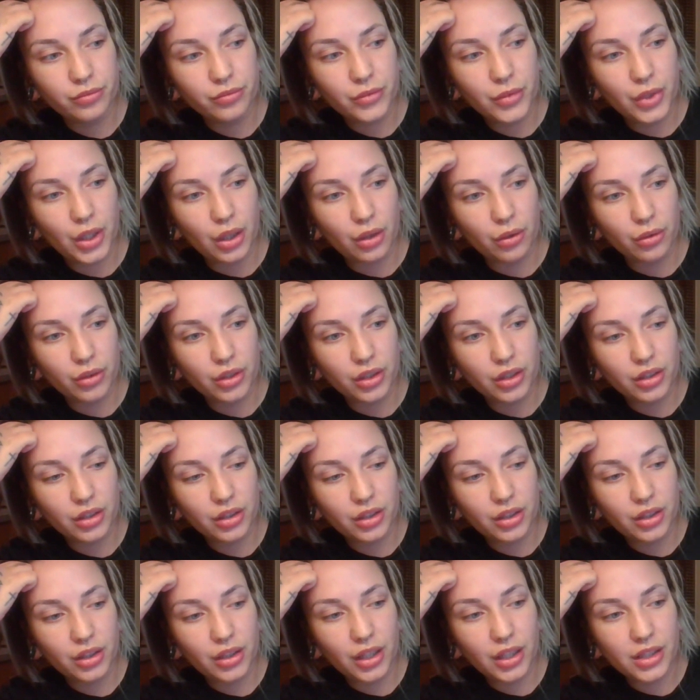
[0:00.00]
you know,
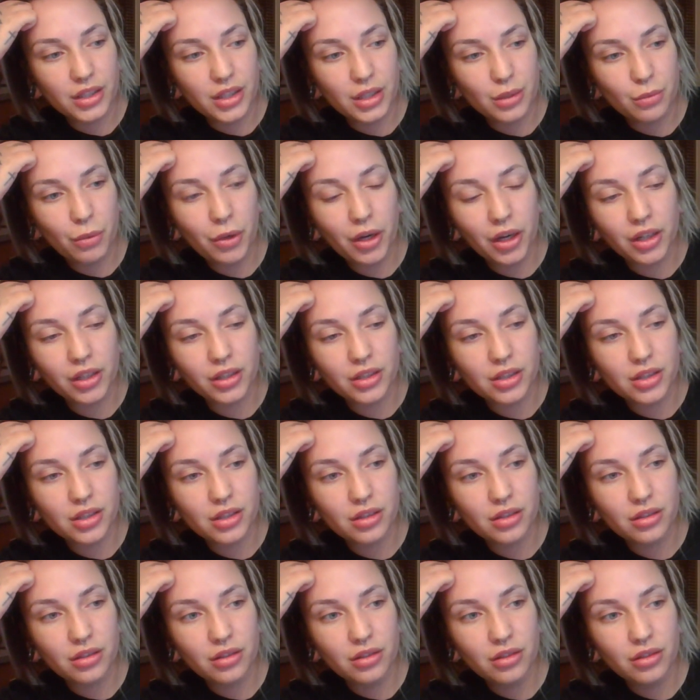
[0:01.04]
kids' parents